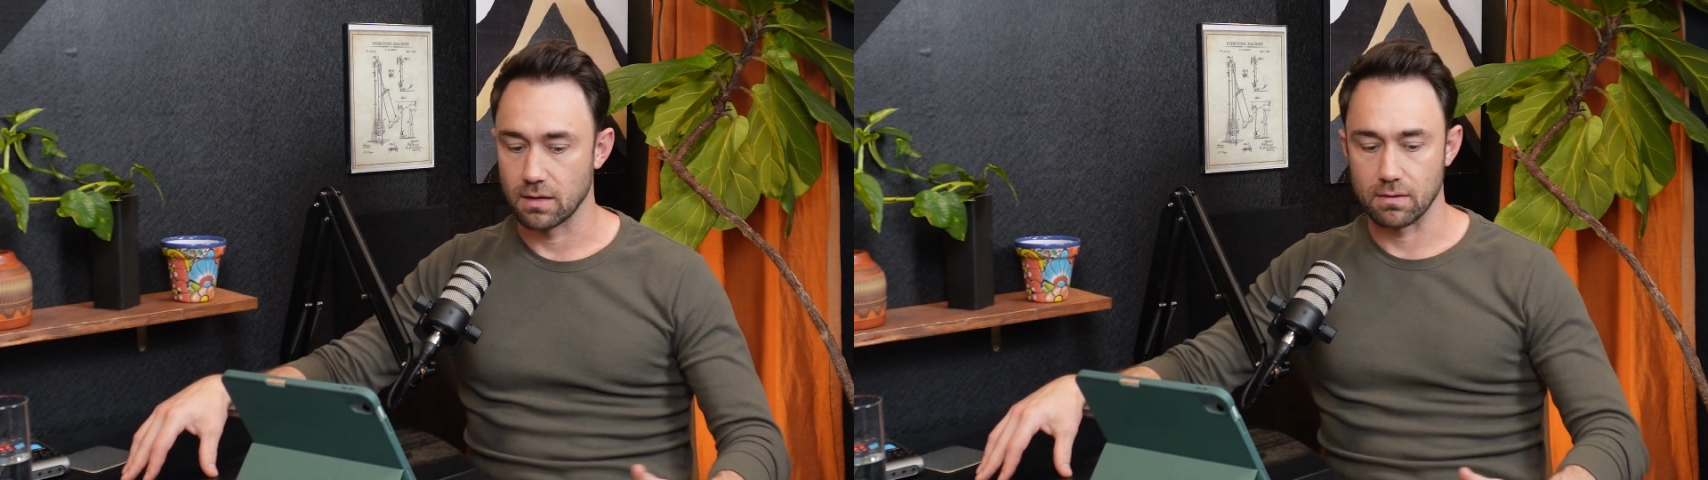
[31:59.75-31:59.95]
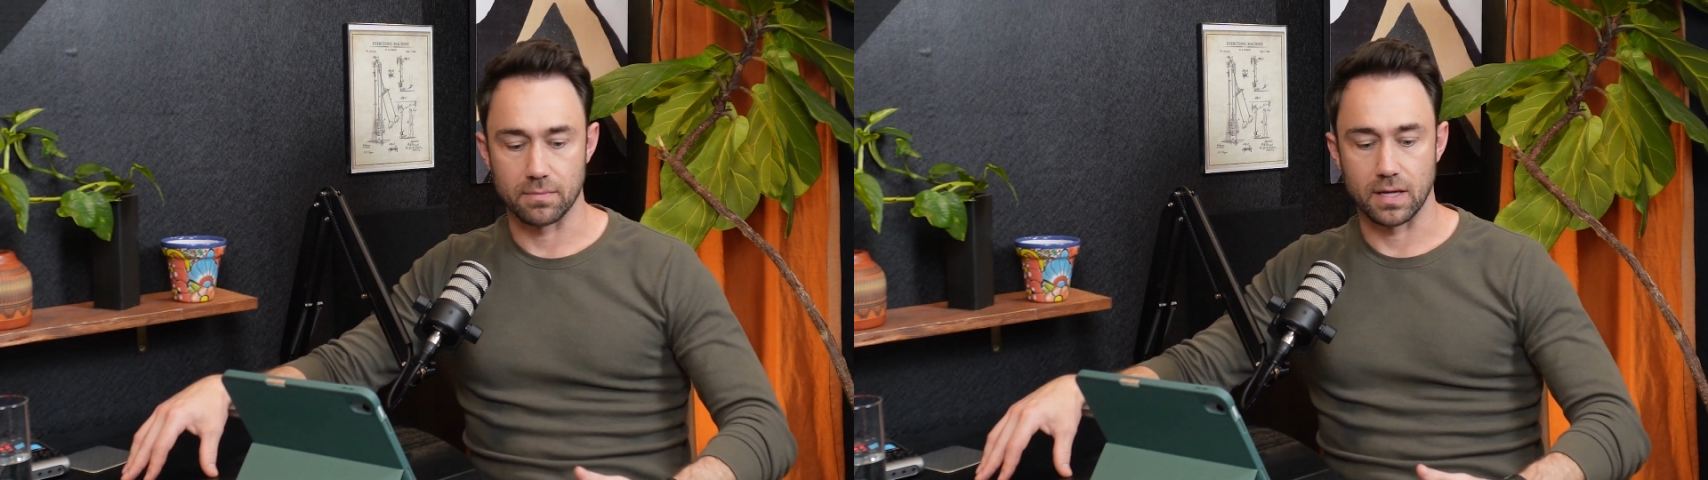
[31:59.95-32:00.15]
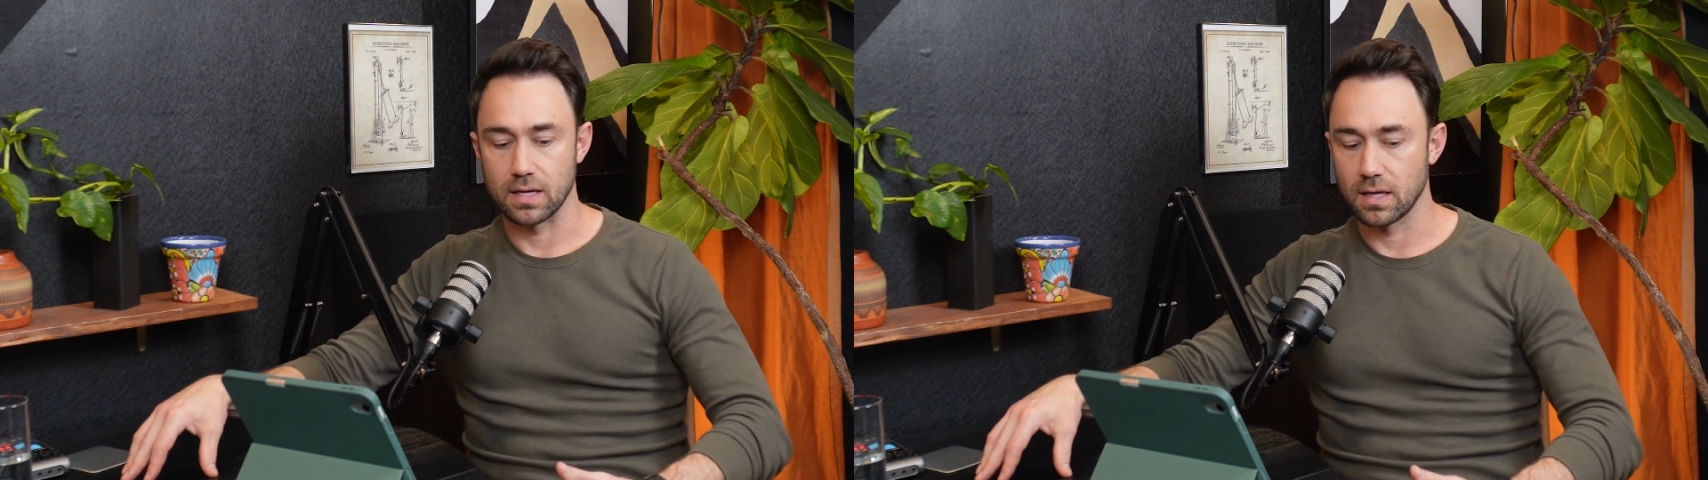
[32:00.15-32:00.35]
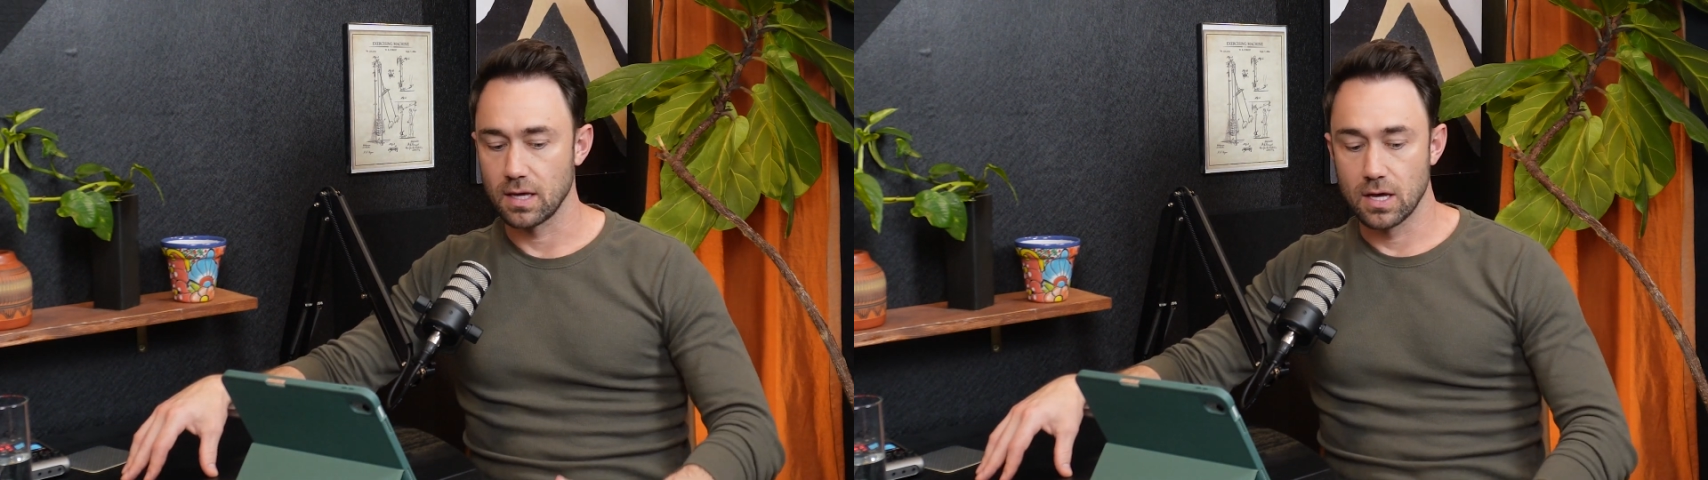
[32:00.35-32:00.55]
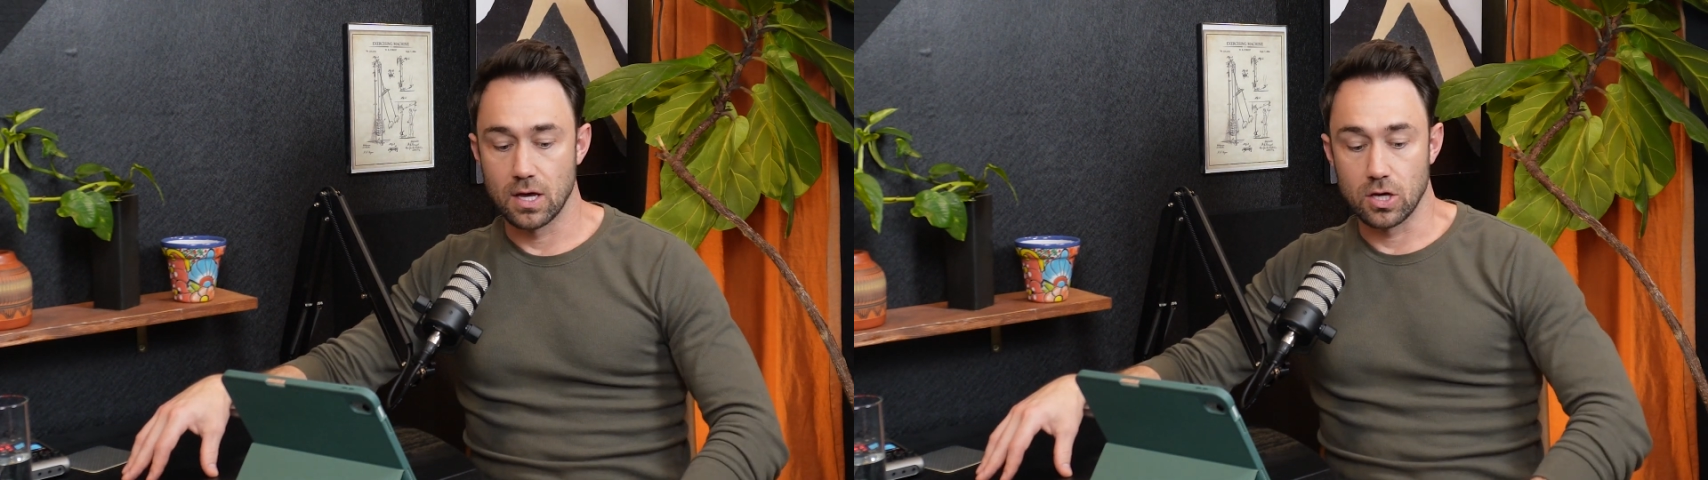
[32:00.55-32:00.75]
I'm like,
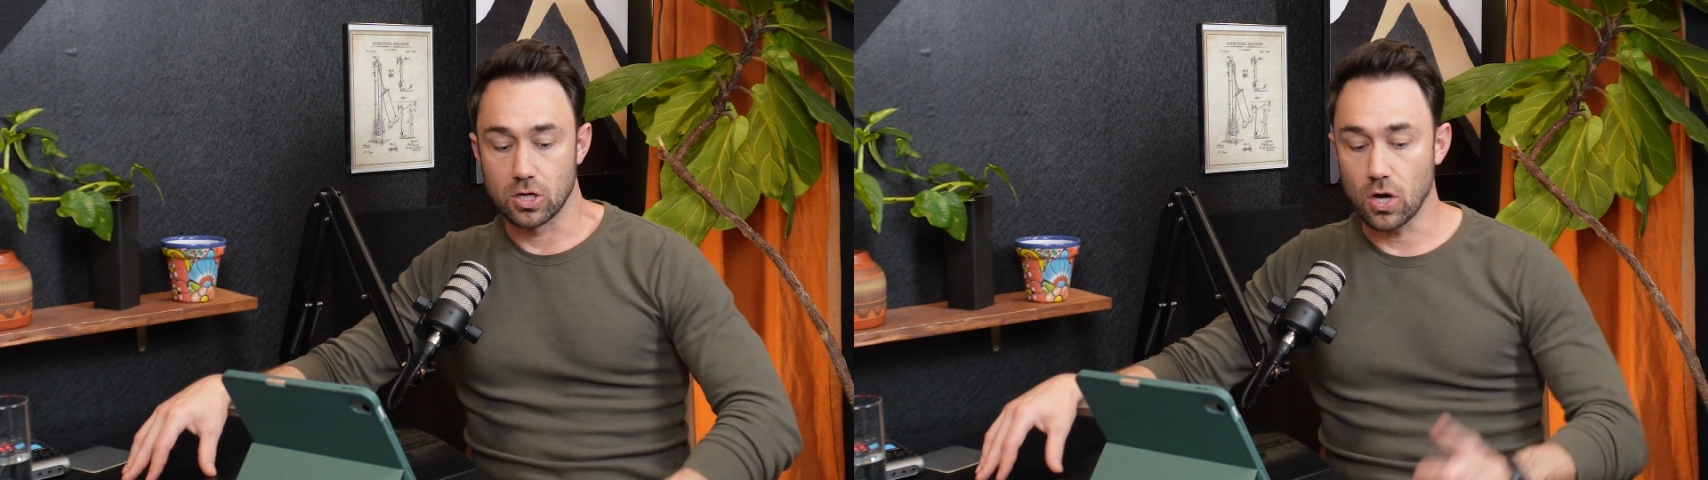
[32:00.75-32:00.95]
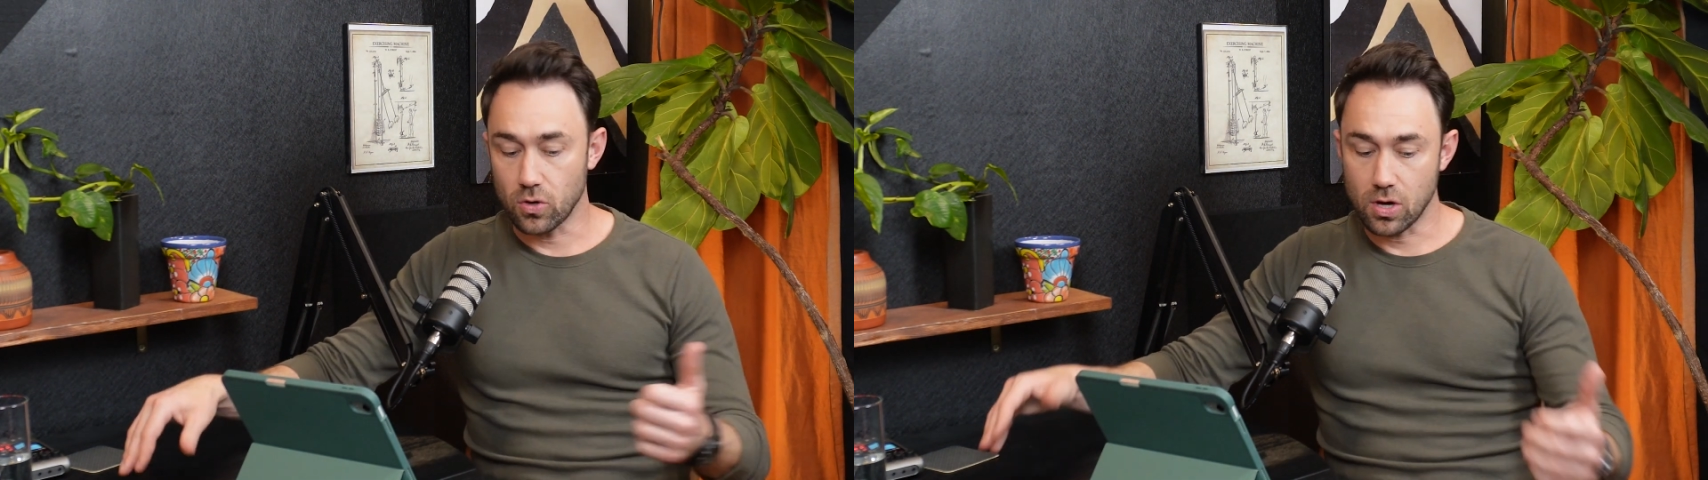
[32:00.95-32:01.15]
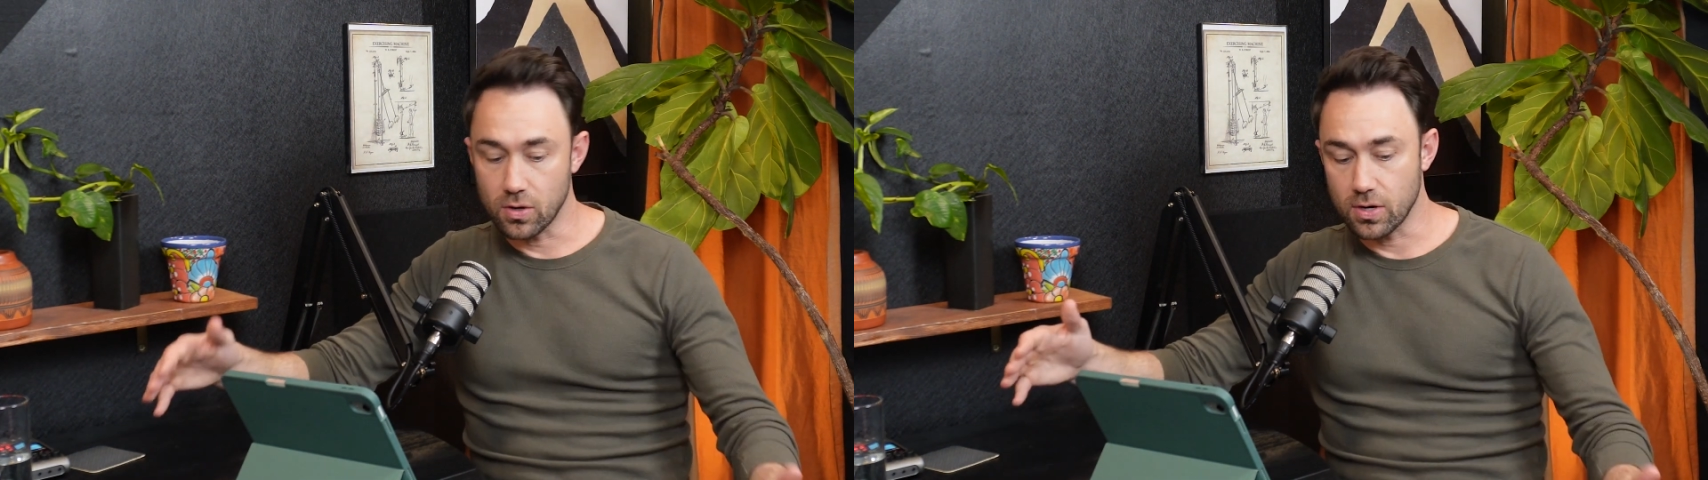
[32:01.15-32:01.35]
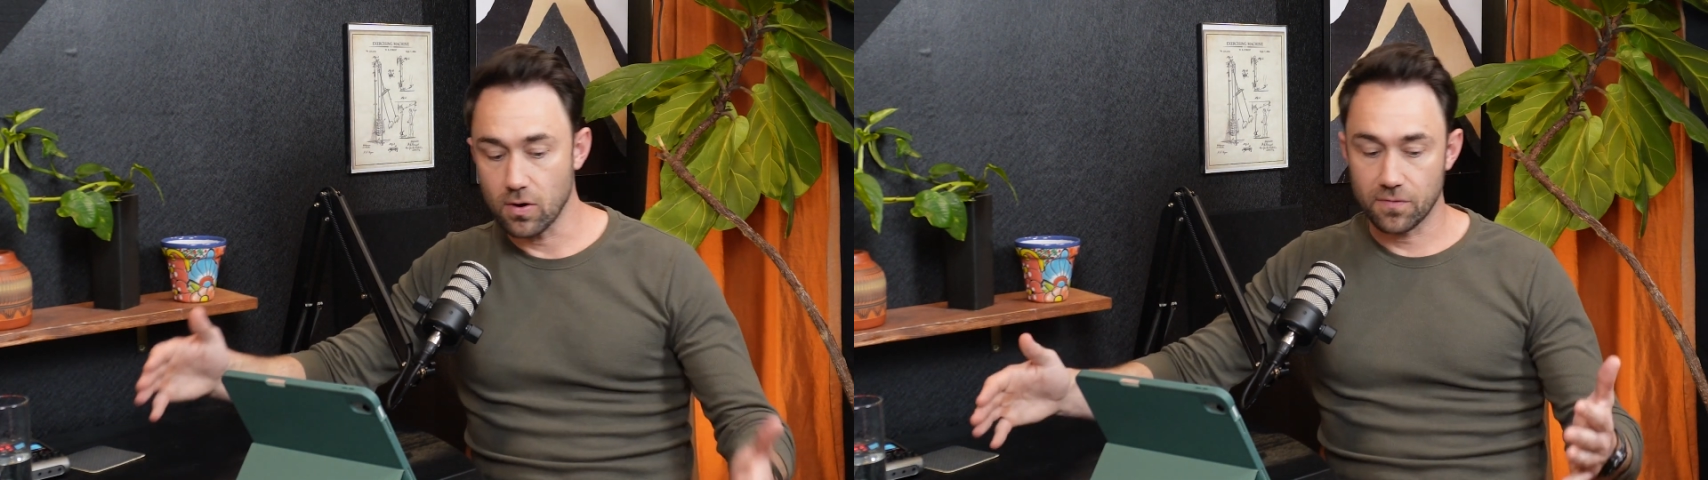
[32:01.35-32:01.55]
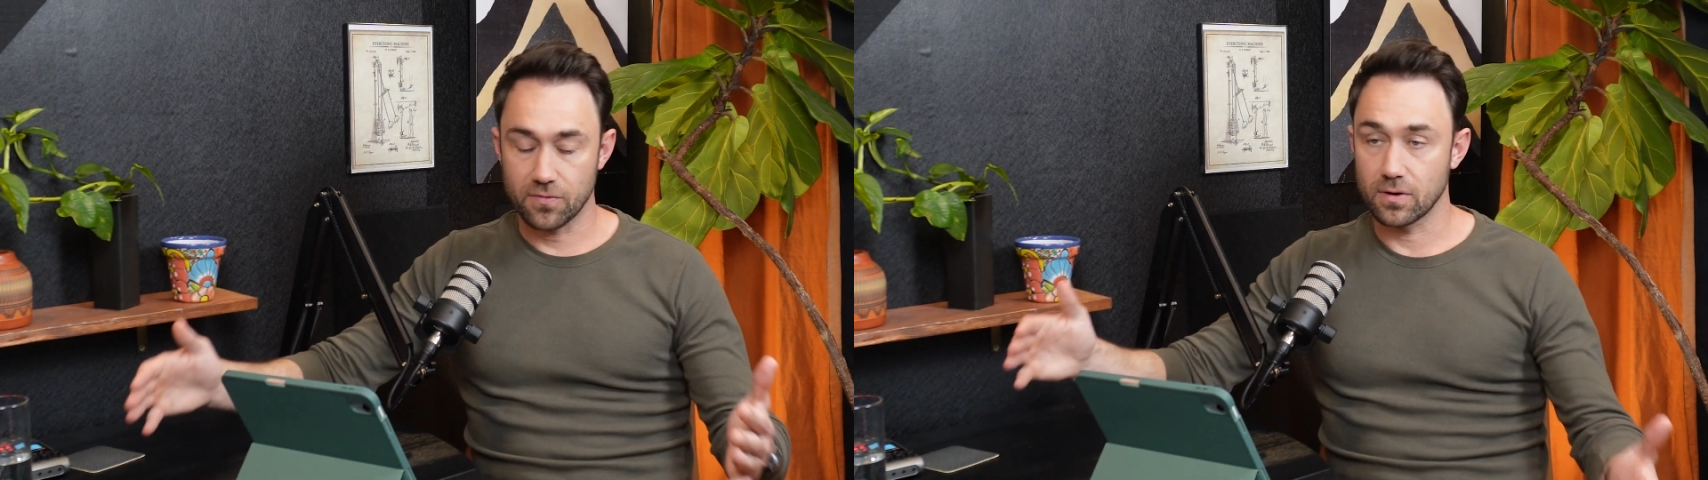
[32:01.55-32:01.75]

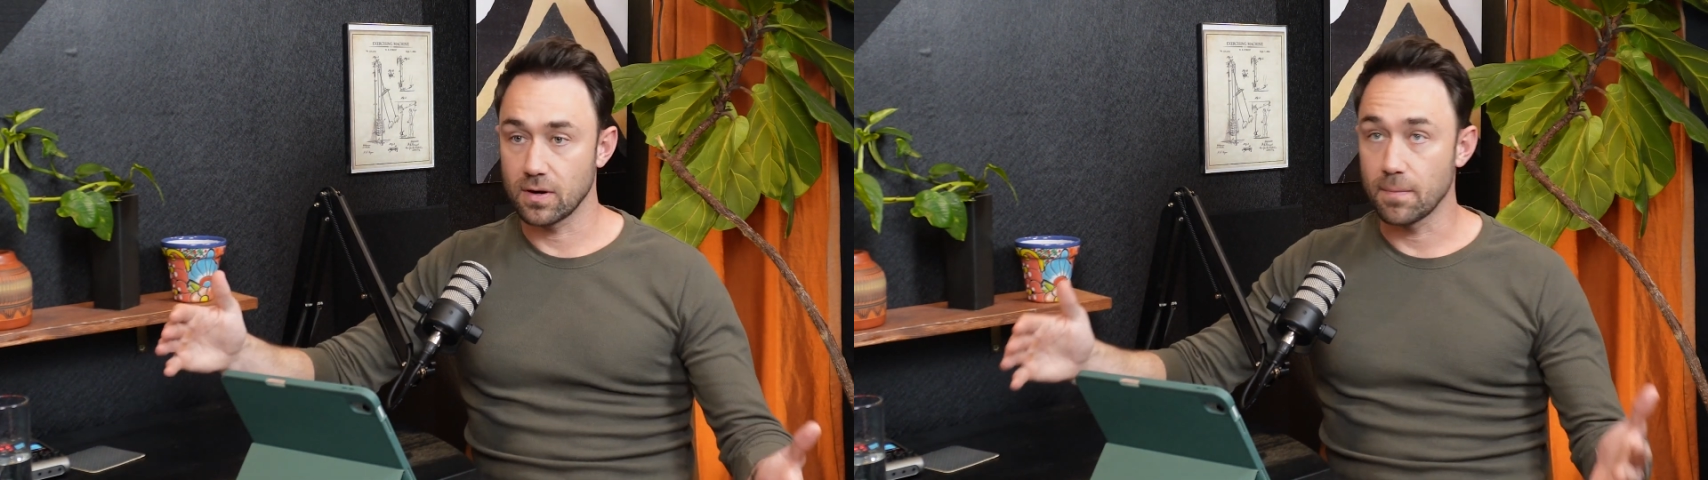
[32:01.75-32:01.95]
go for